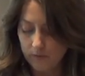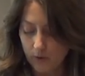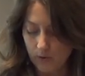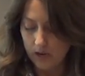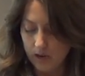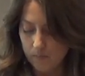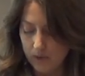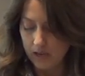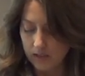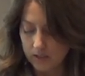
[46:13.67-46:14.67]
voting
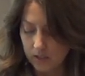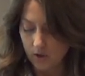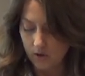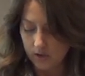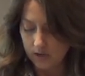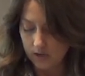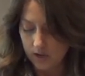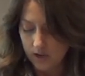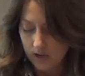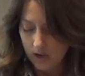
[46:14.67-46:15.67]
begins on,
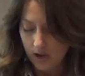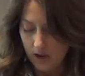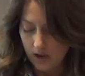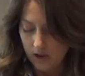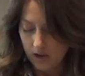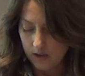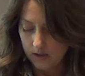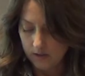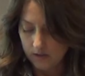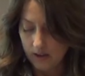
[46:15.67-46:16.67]

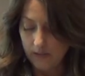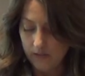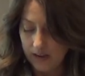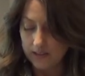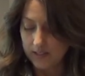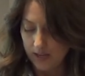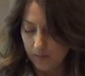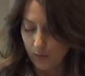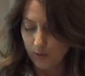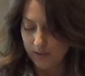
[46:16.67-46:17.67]
advanced
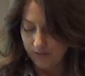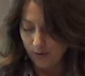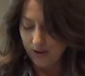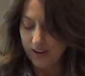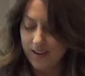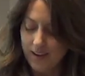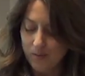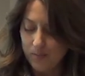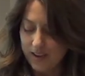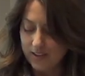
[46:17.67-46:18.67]
in-person
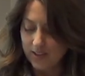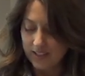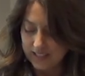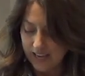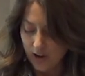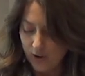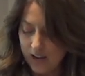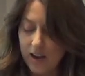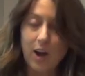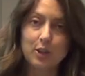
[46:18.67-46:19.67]
voting begins on
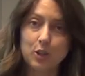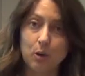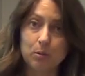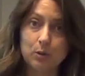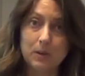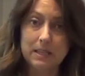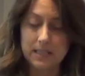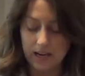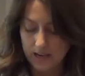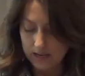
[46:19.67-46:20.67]
Saturday, October
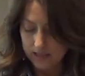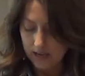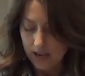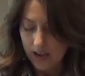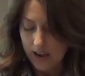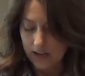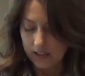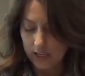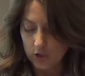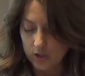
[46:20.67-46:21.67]
22nd, and
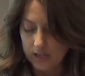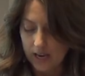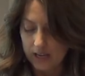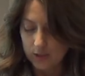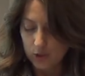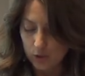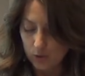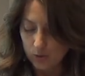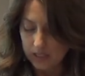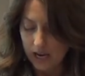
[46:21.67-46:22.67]
election day is
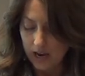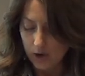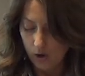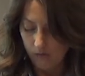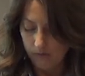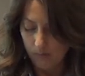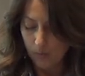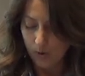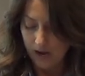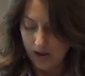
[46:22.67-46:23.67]
Tuesday,
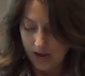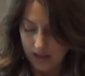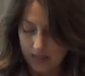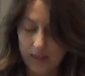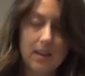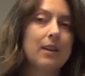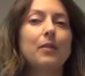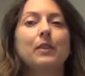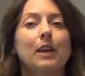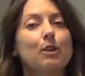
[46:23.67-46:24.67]
November 8th.
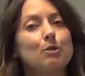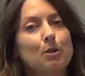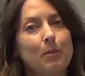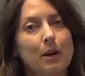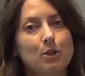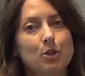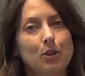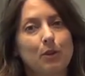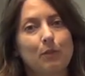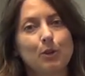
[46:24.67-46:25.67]
Thank you so much
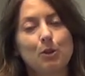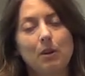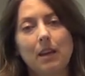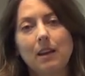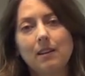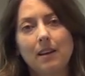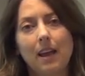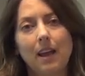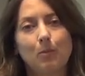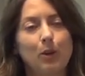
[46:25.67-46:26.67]
for tuning in,
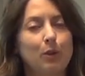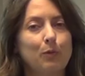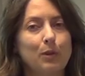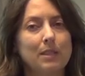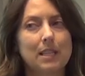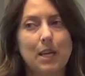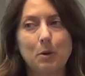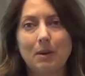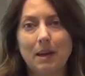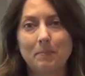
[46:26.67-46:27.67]
and we look forward to seeing
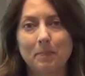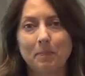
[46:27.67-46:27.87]
you again.